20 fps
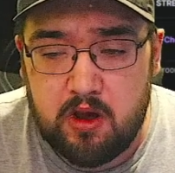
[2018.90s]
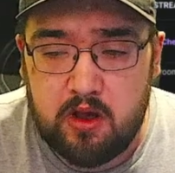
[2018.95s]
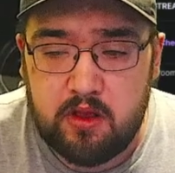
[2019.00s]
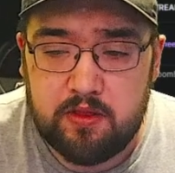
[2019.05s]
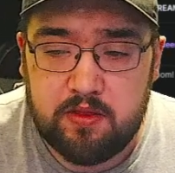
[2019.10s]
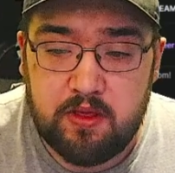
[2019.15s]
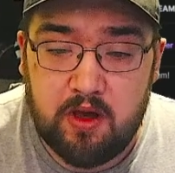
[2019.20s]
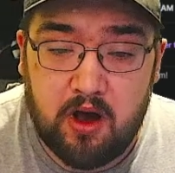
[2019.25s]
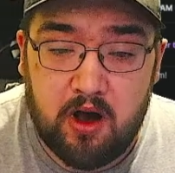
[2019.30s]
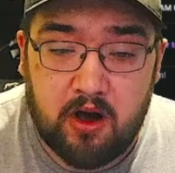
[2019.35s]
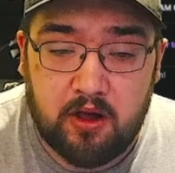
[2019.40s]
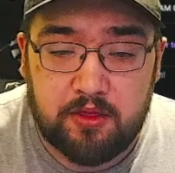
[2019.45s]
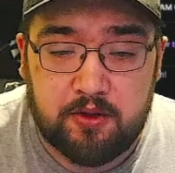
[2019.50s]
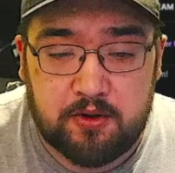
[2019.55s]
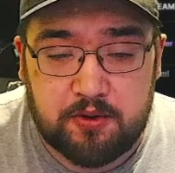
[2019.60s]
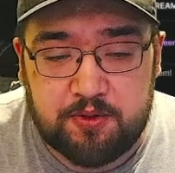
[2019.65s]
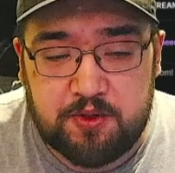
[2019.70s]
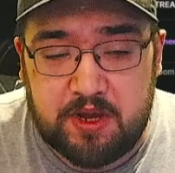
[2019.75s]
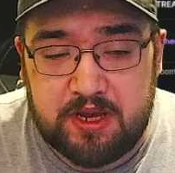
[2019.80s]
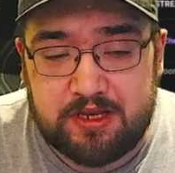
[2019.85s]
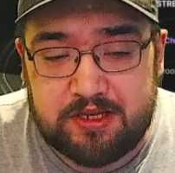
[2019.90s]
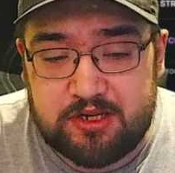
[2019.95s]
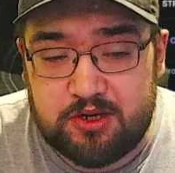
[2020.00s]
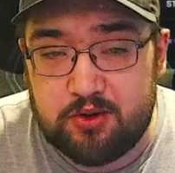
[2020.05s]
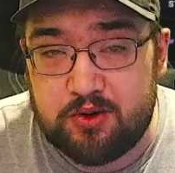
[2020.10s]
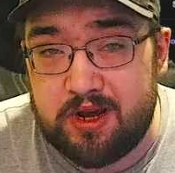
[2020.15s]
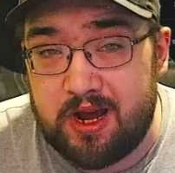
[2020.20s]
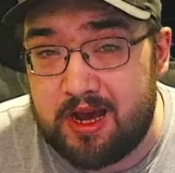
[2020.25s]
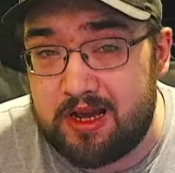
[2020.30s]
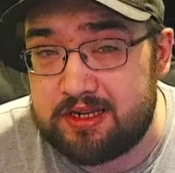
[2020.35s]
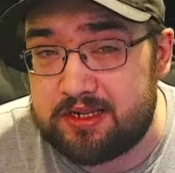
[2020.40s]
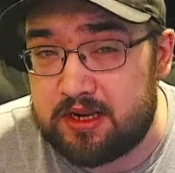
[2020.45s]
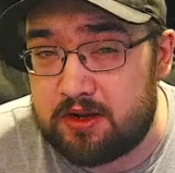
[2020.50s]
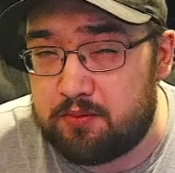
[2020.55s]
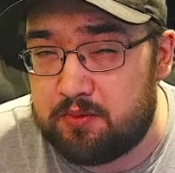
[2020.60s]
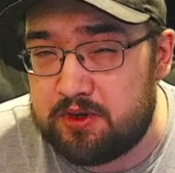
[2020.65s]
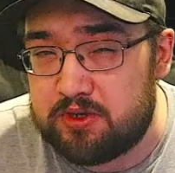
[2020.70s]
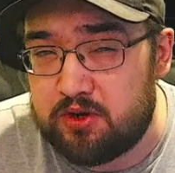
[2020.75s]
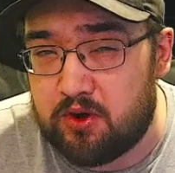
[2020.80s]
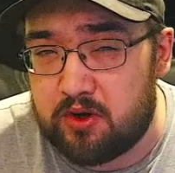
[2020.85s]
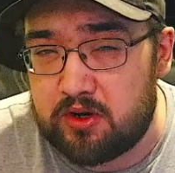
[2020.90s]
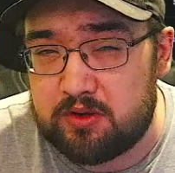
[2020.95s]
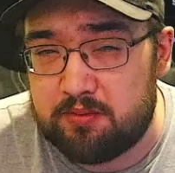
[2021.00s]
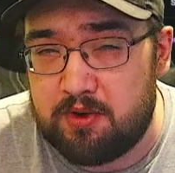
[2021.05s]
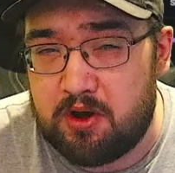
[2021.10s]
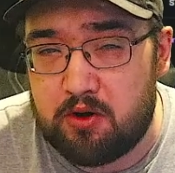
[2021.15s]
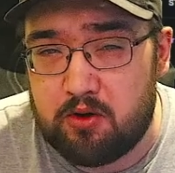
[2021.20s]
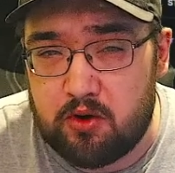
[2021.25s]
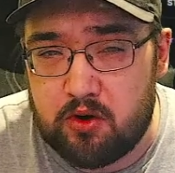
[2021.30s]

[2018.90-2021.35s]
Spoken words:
The other thing too, guys, like we talked about